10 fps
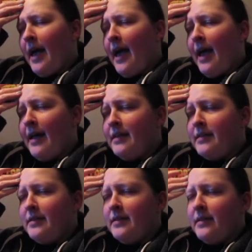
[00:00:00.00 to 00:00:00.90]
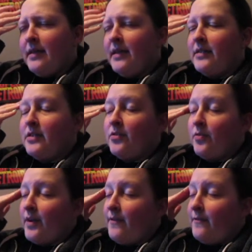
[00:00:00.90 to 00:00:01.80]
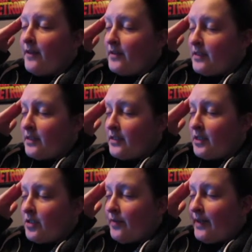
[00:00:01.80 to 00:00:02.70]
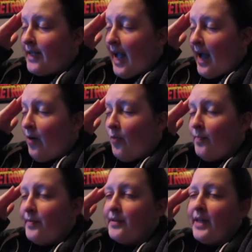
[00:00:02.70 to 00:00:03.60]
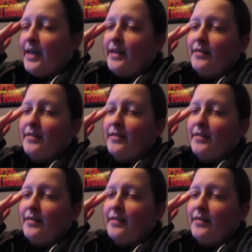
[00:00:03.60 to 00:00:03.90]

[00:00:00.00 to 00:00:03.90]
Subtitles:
and gets the refills situated out, but like